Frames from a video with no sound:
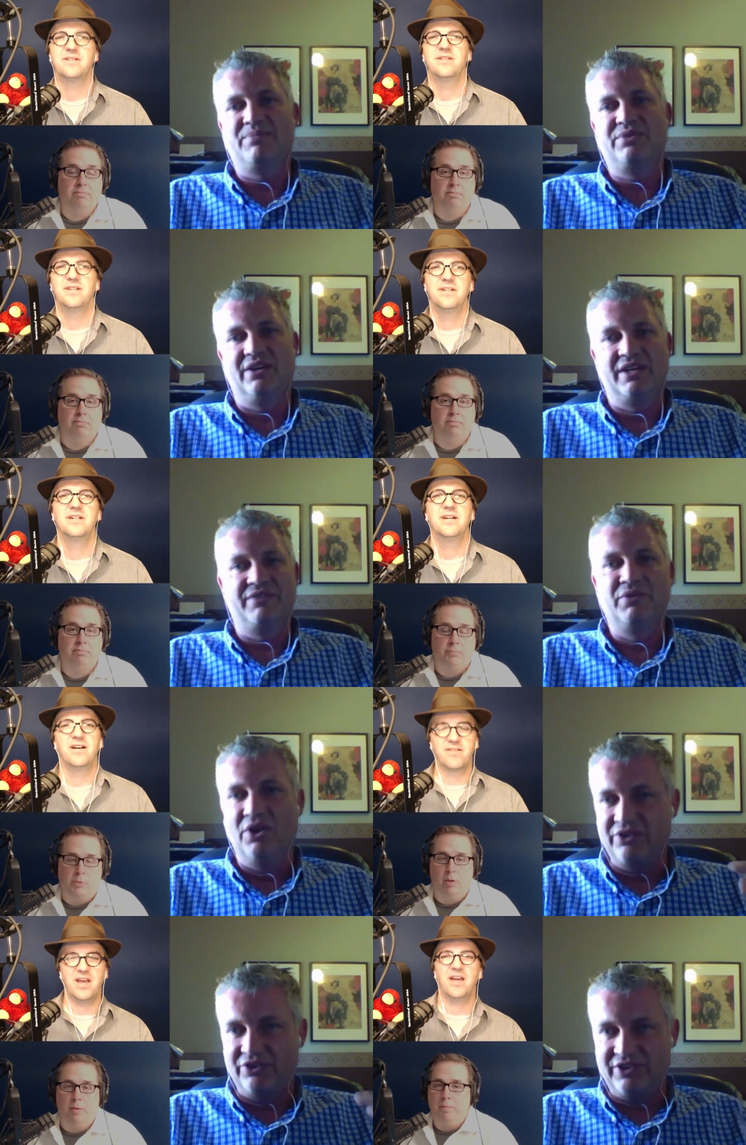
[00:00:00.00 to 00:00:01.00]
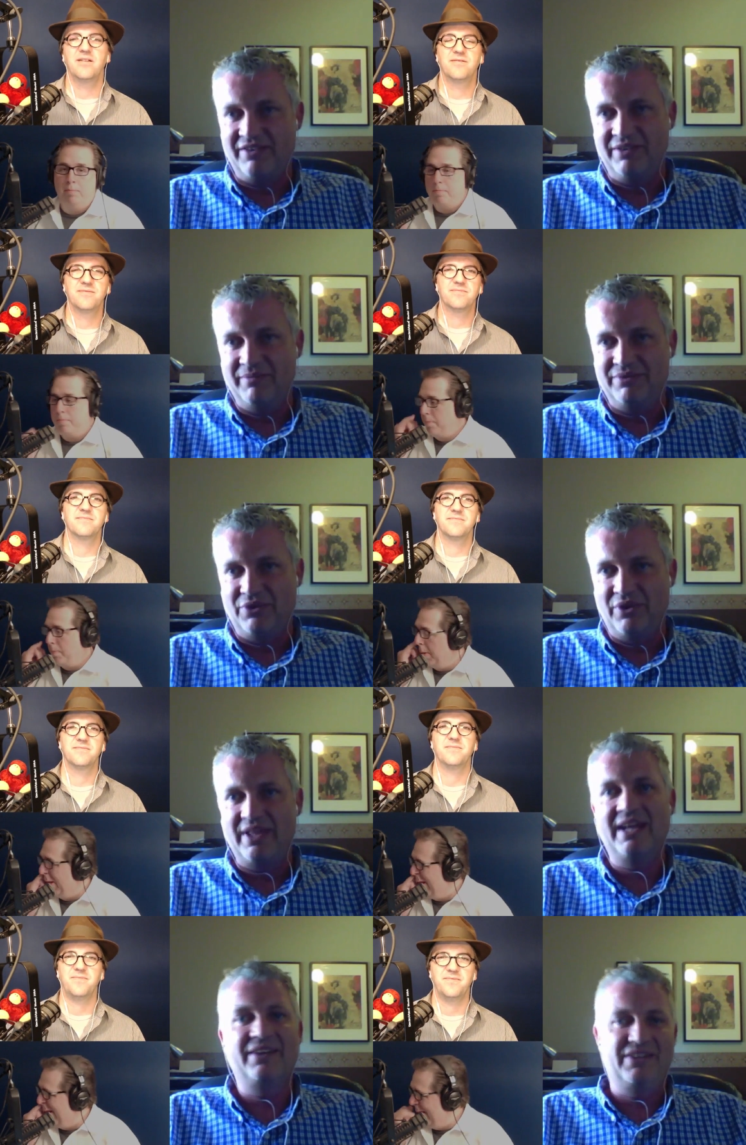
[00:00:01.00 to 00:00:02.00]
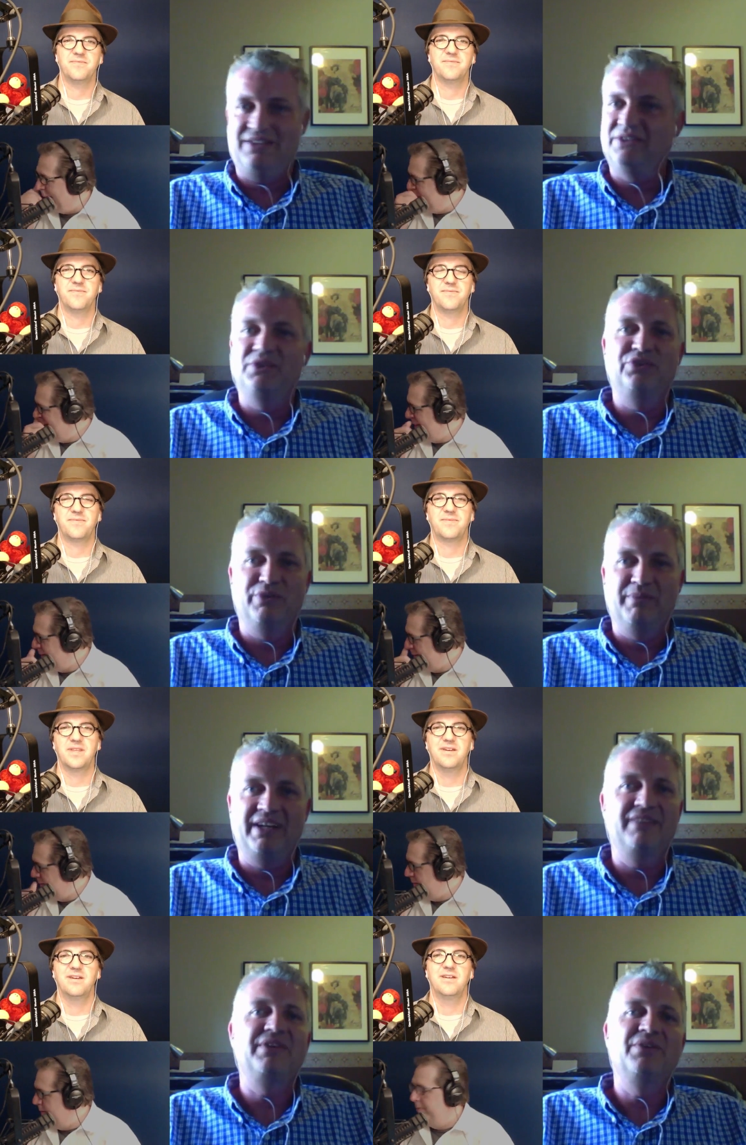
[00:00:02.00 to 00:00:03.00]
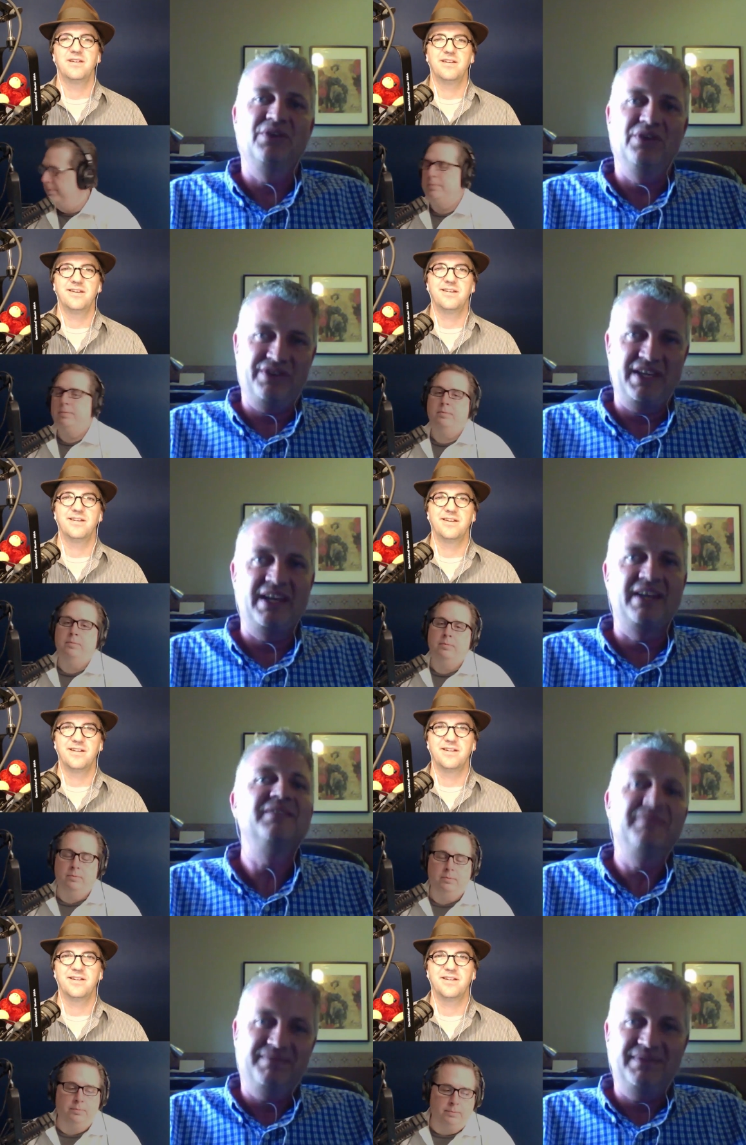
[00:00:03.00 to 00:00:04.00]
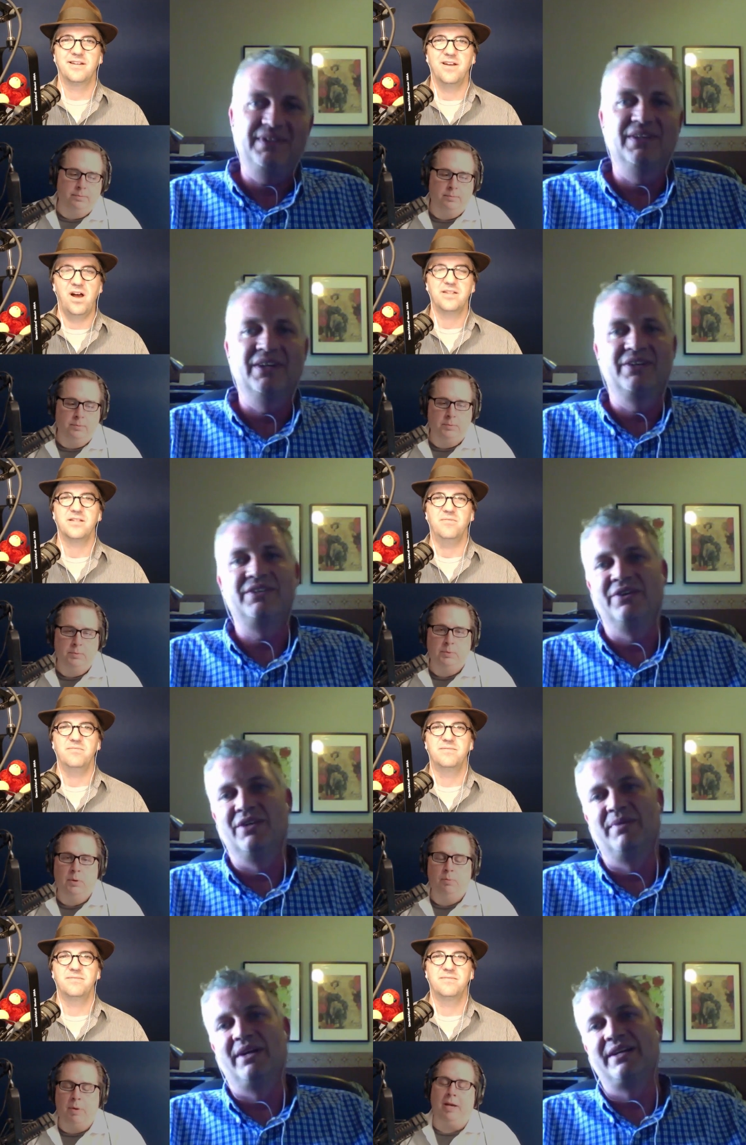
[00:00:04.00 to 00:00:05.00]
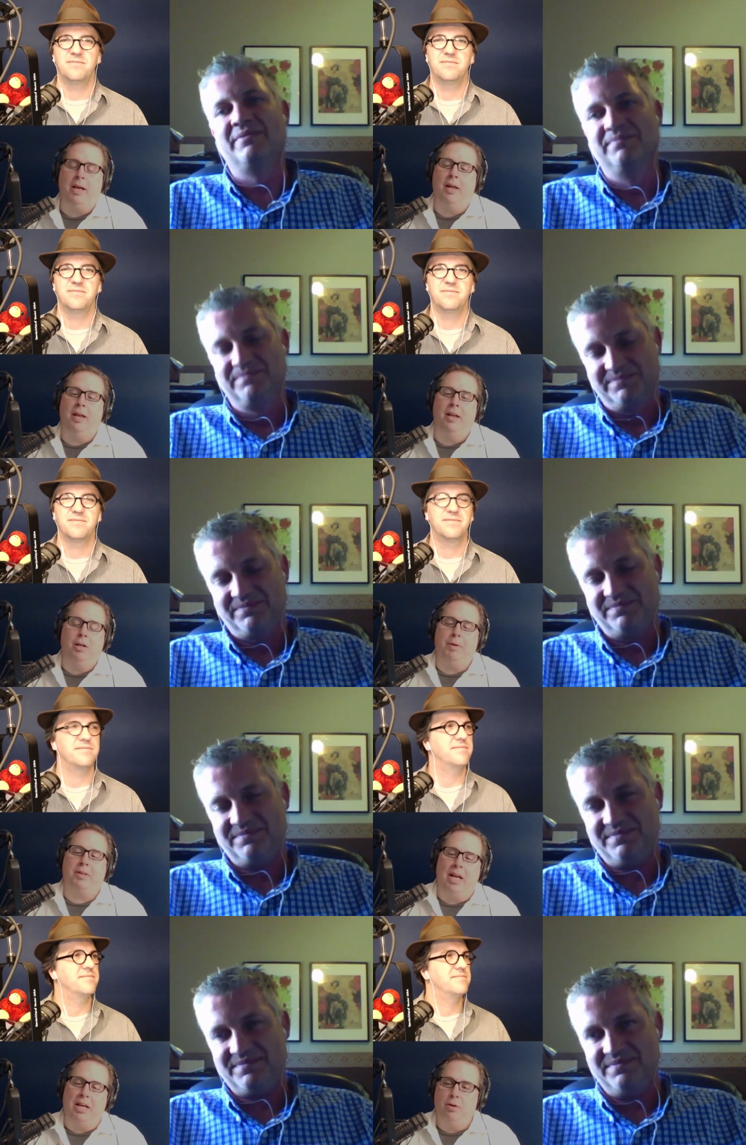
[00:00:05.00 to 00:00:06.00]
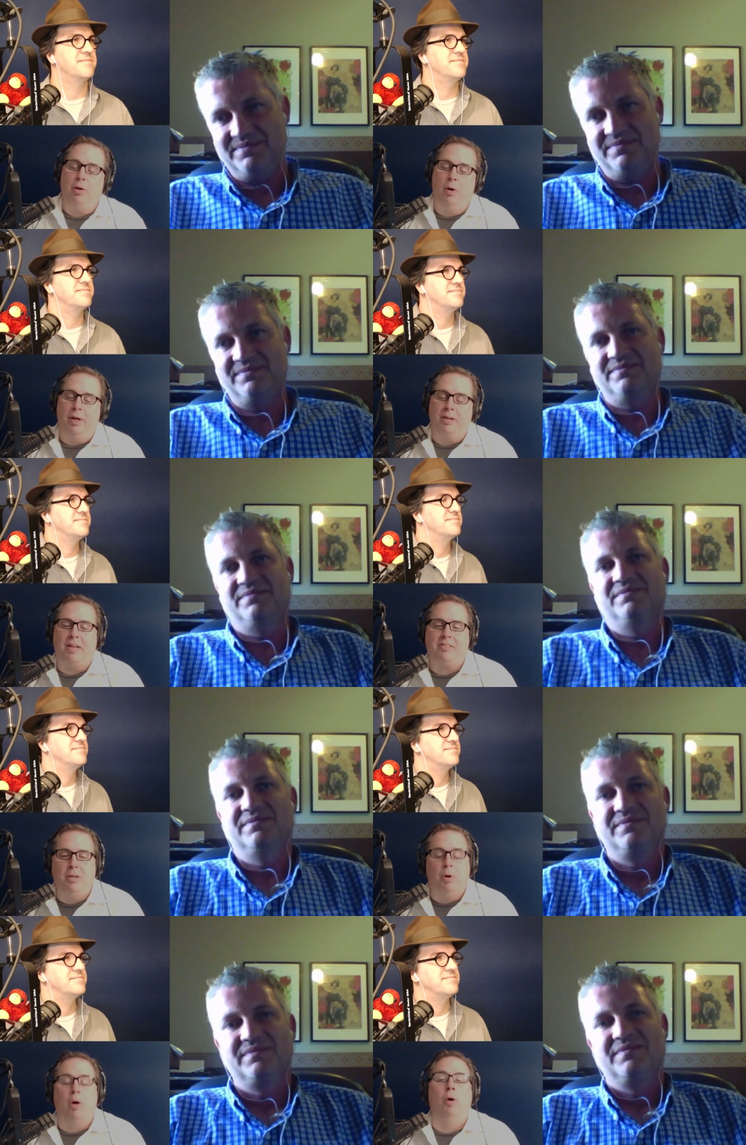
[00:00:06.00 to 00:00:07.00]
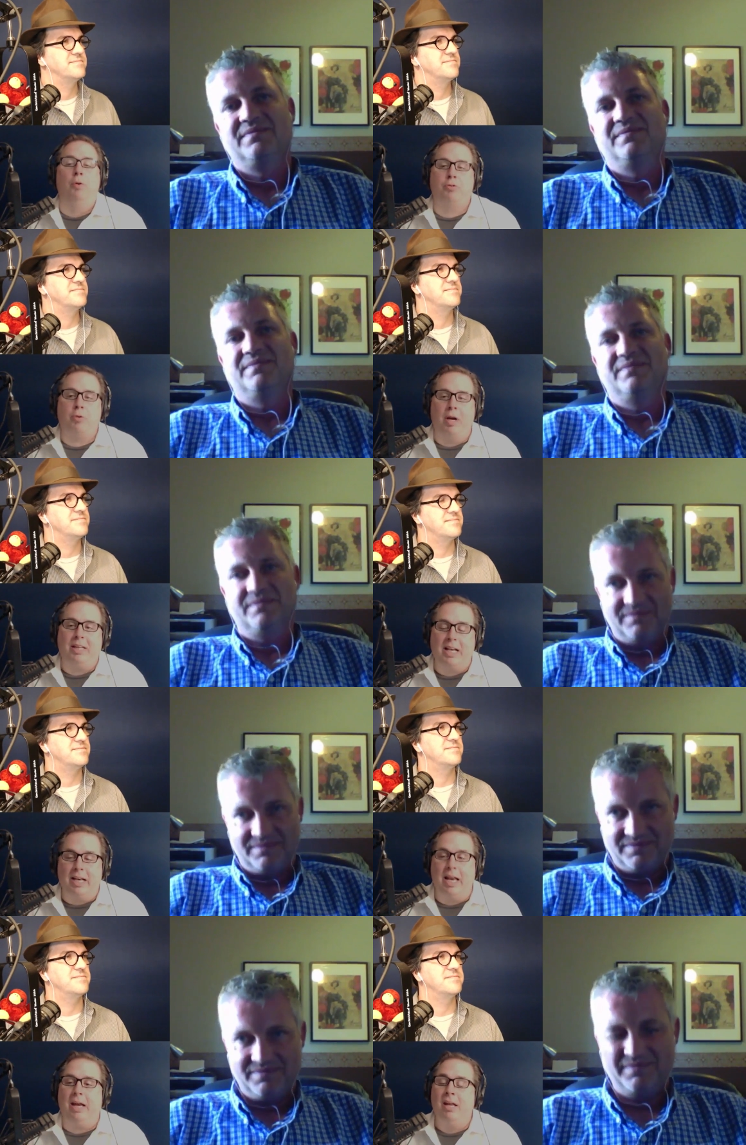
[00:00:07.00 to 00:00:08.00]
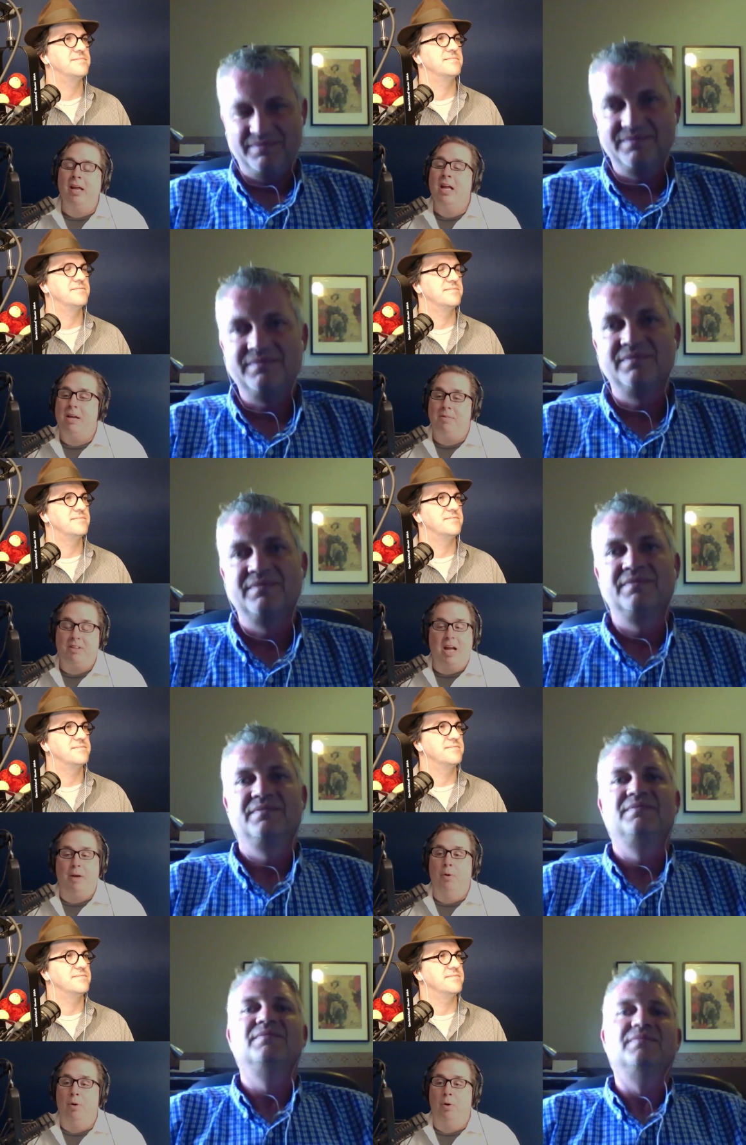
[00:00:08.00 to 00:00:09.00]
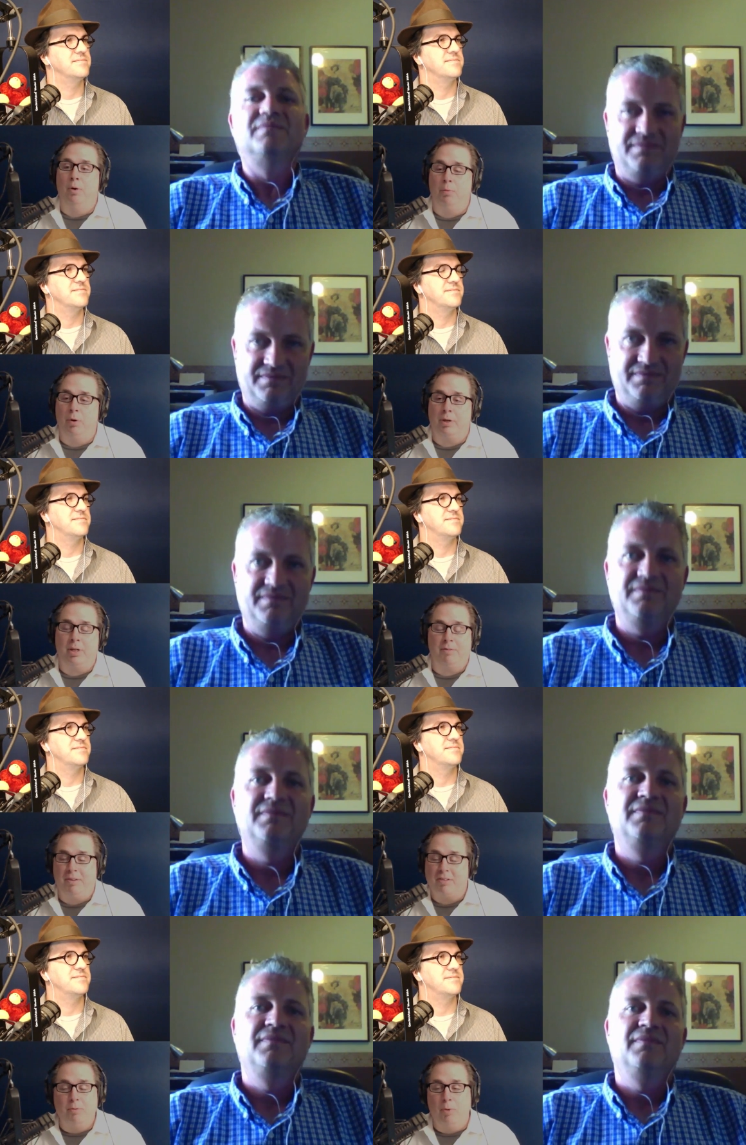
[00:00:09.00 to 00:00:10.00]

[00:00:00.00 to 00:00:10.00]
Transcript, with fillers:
Speaker 1: craps out. If he okay. rolls a seven before that, you lose your money. If he rolls the eight, you're, awesome. you're in the right money.
Speaker 2: now. A little bit that I do know is as he rolls, trying to get an eight. If he's not rolling, if he doesn't